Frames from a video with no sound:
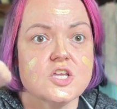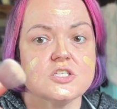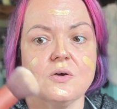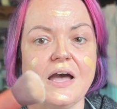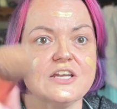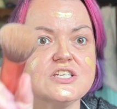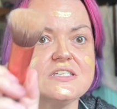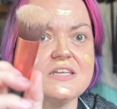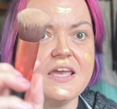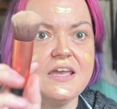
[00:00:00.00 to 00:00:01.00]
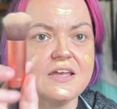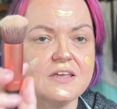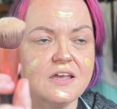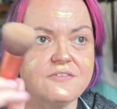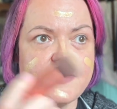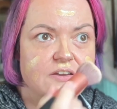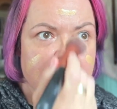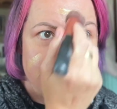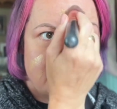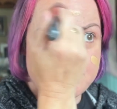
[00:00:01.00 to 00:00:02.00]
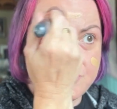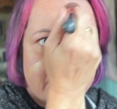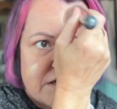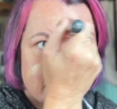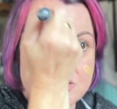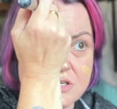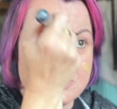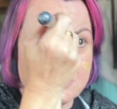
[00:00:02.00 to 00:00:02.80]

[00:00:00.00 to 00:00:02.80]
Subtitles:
So I just take a foundation brush